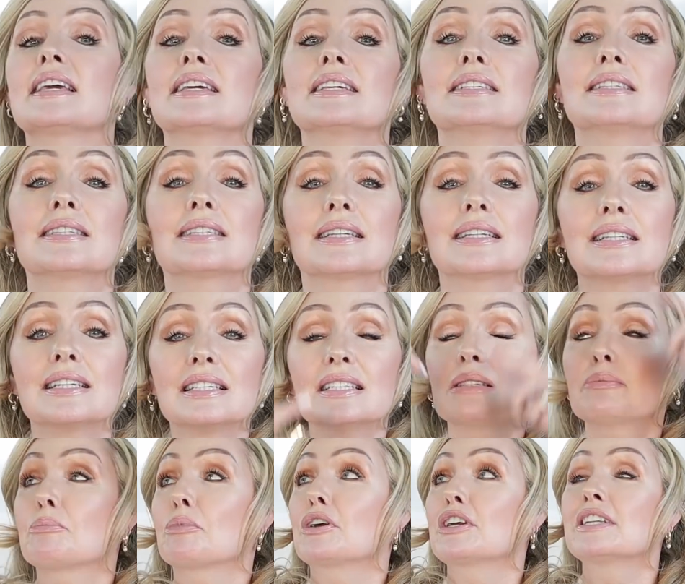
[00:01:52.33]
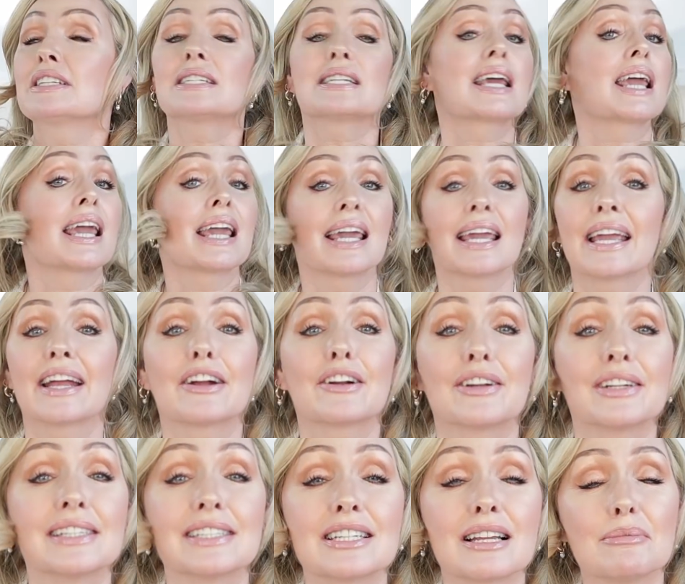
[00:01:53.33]
a sunny spring day here
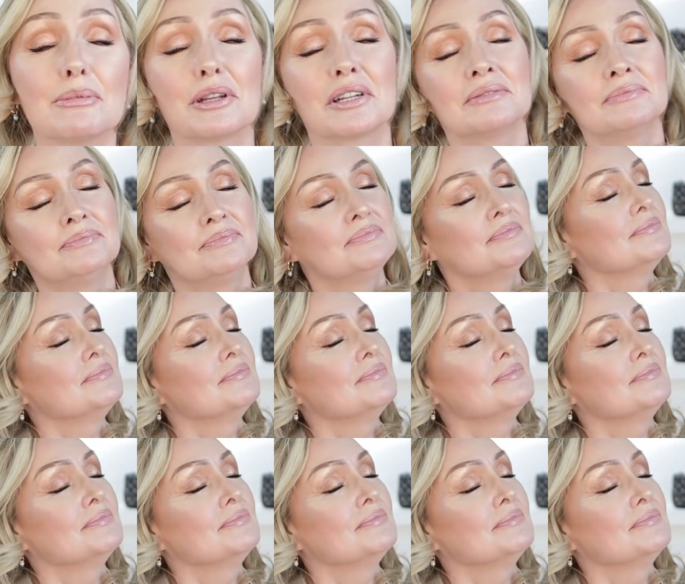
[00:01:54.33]
in Dublin.